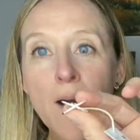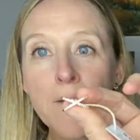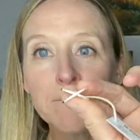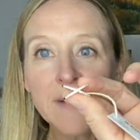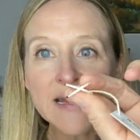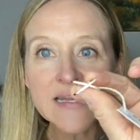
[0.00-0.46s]

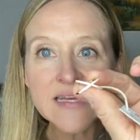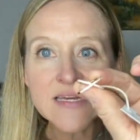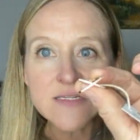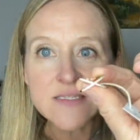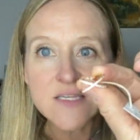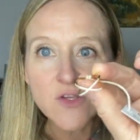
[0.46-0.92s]
my
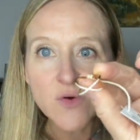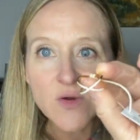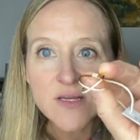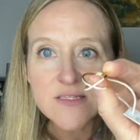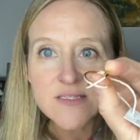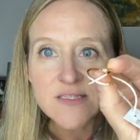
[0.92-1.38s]
niece and you
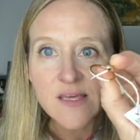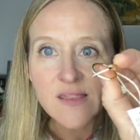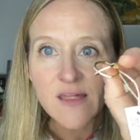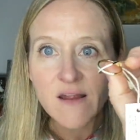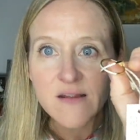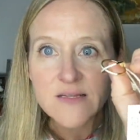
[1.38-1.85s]
could see
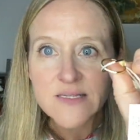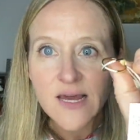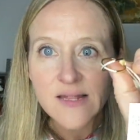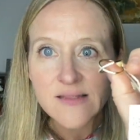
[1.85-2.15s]
there it's got